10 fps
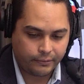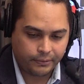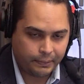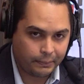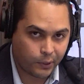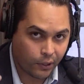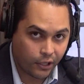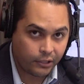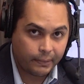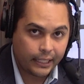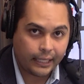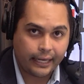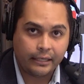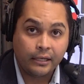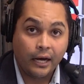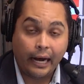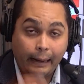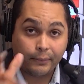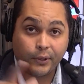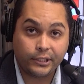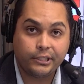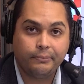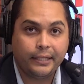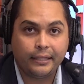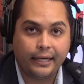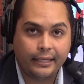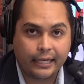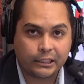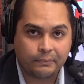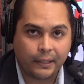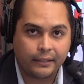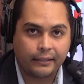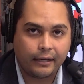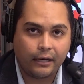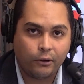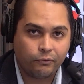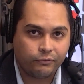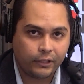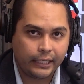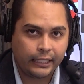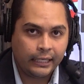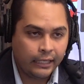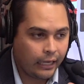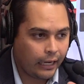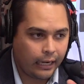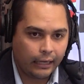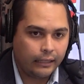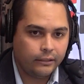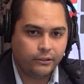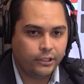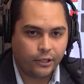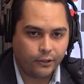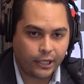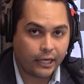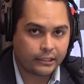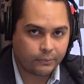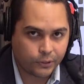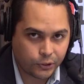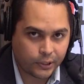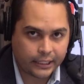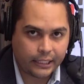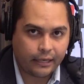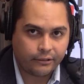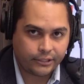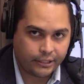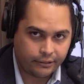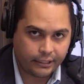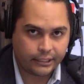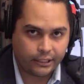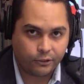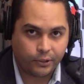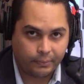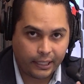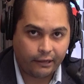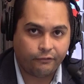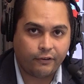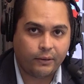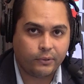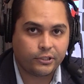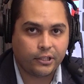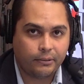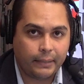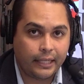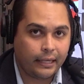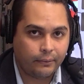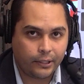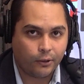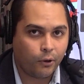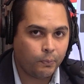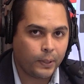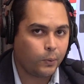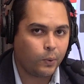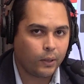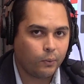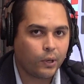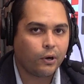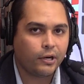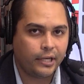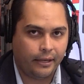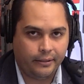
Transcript: people are on the mainland, I'm going to the mainland next month, hopefully. You got some restricted hours and things that you're doing, but if I was on the mainland when you're open, where are you?